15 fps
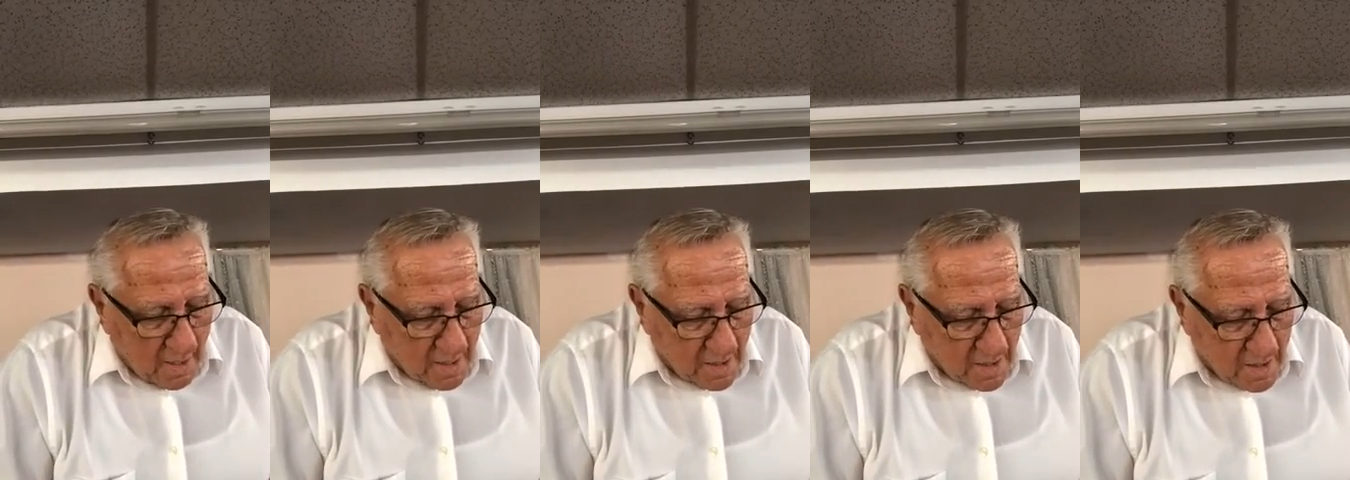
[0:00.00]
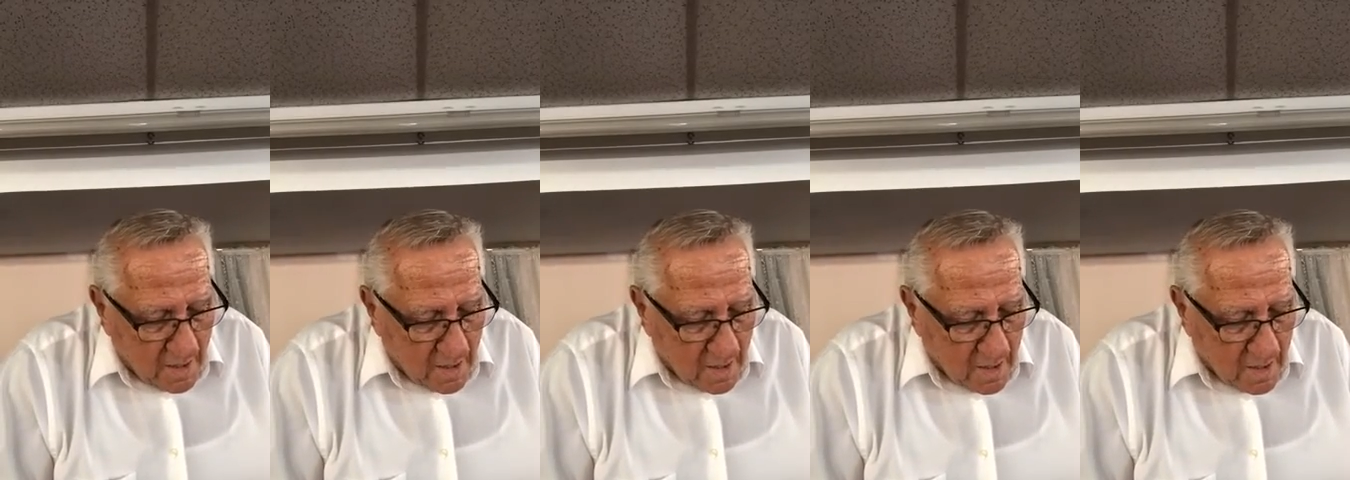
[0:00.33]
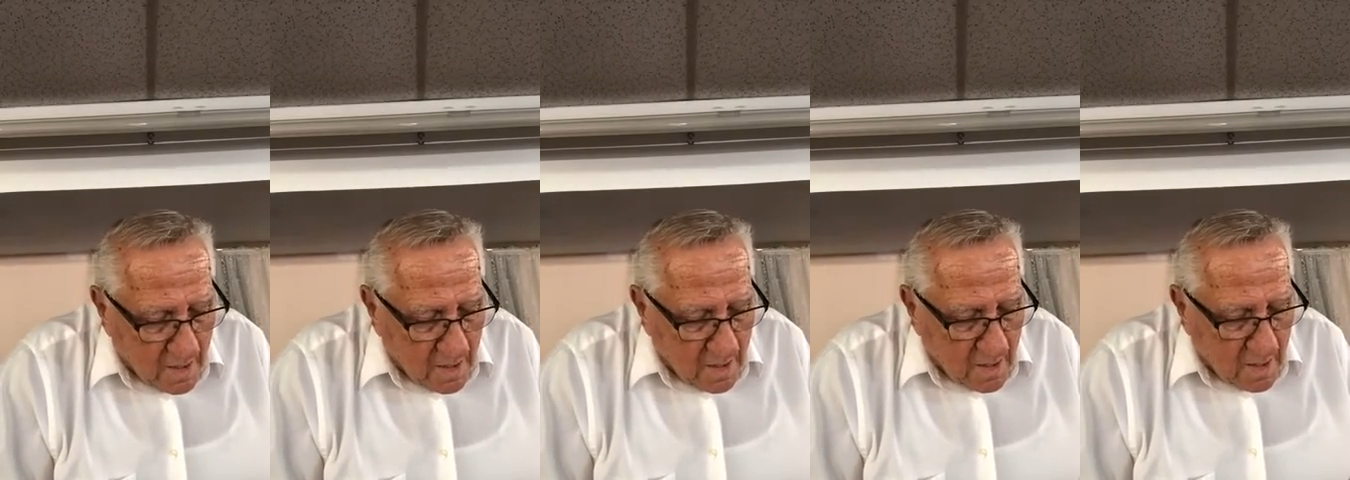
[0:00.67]
And
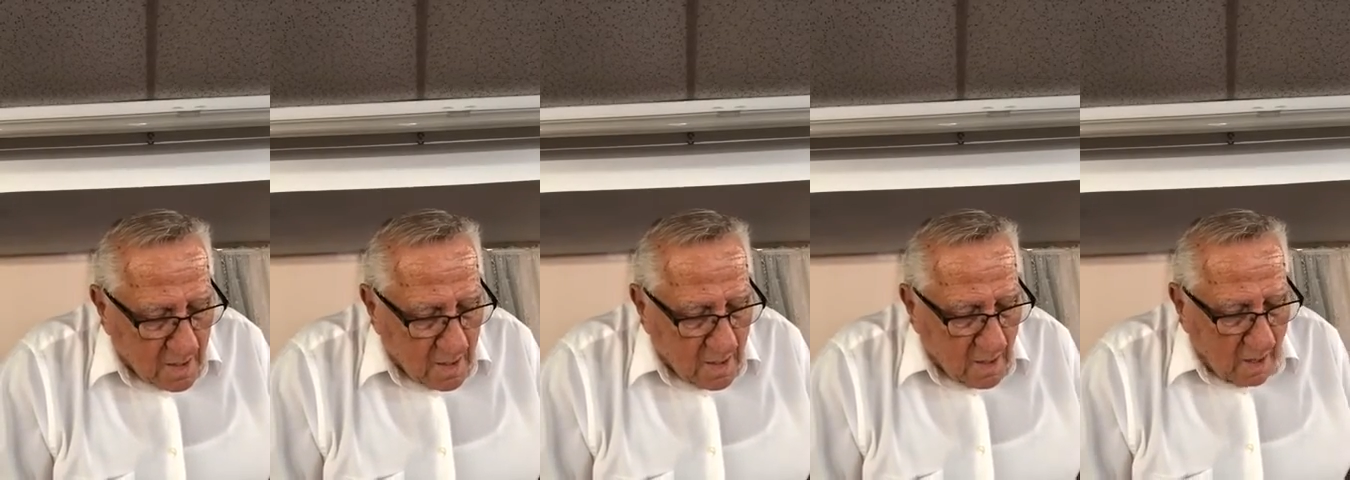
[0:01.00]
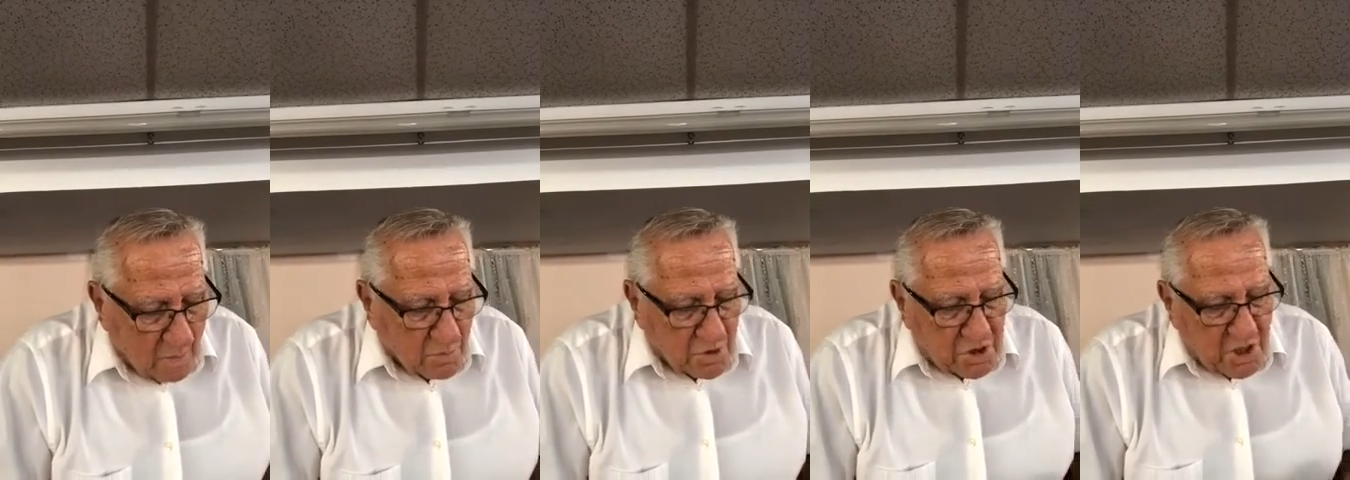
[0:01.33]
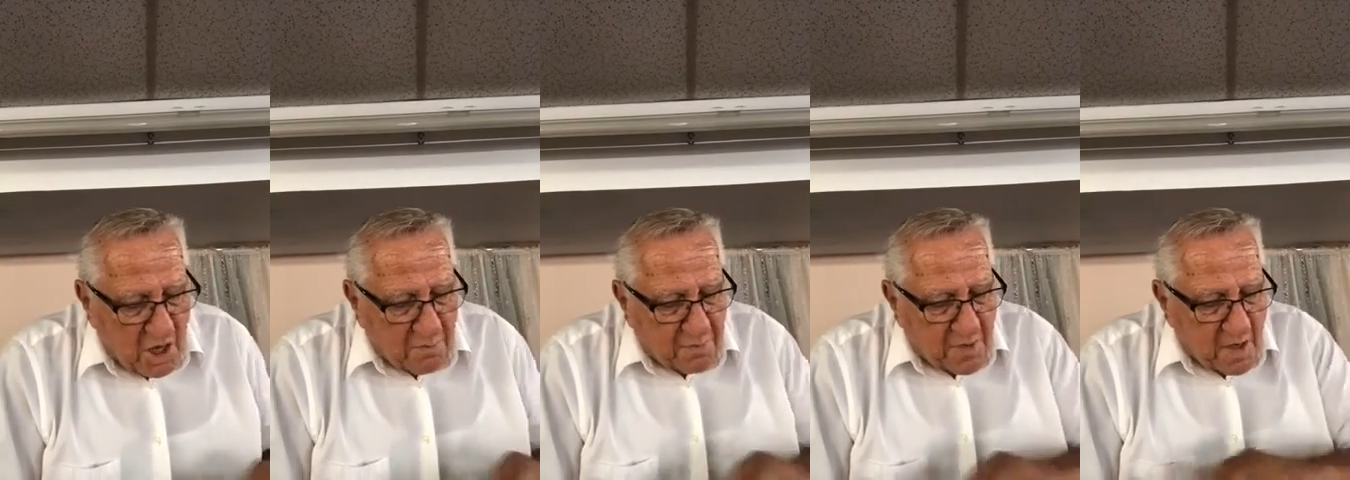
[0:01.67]
I was
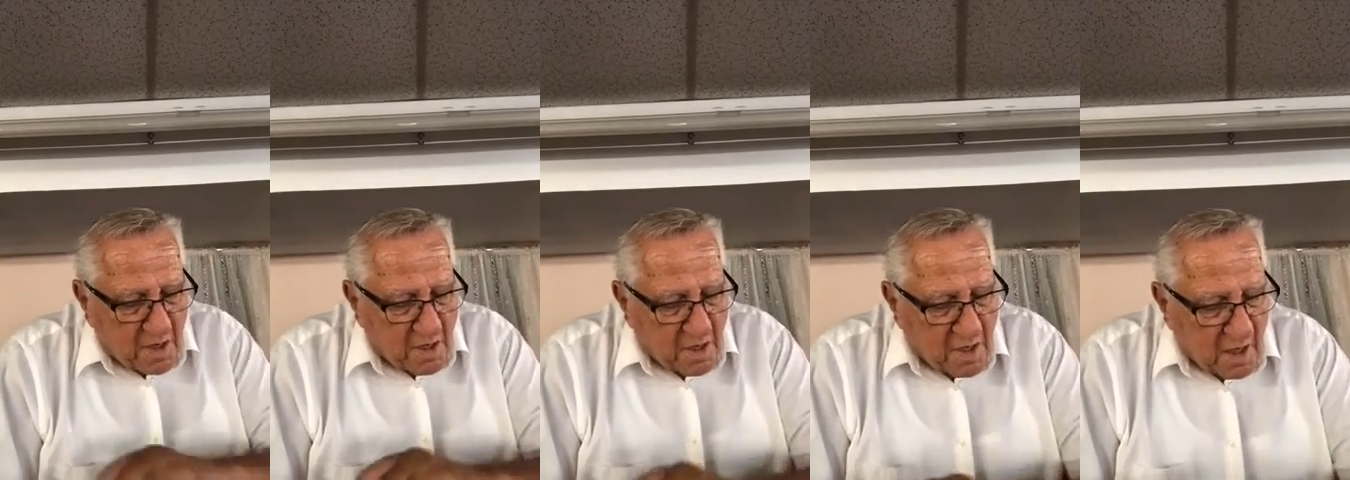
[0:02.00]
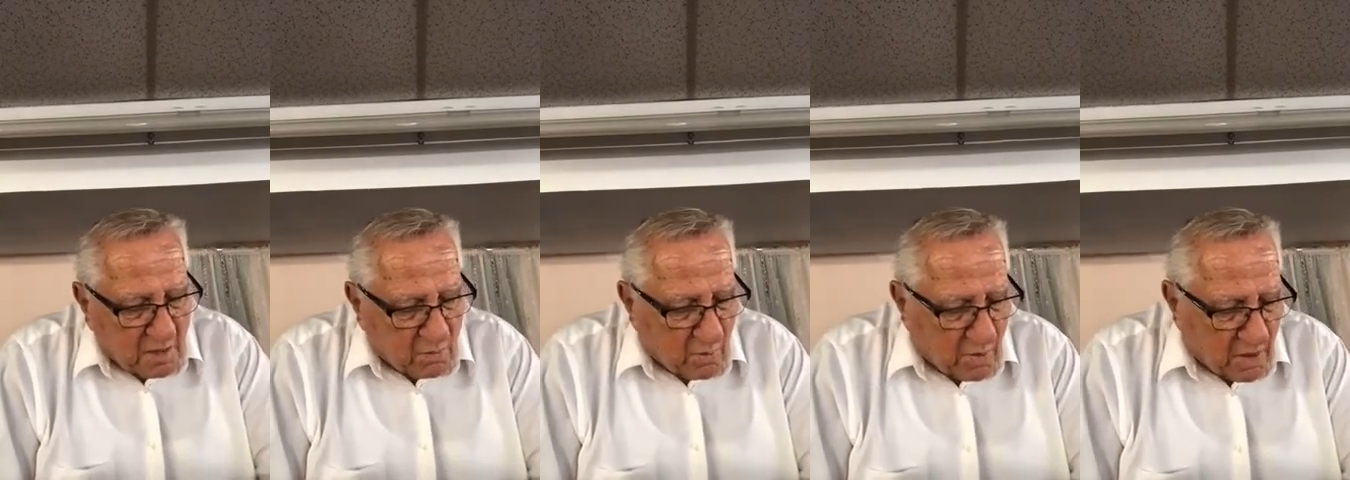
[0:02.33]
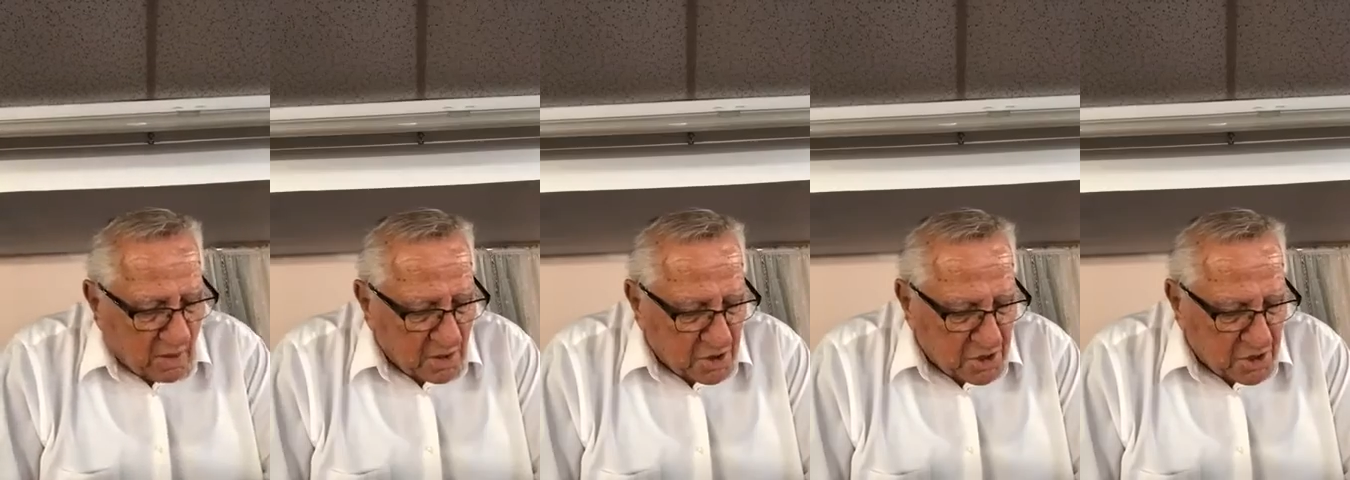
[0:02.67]
shaping in iniquity,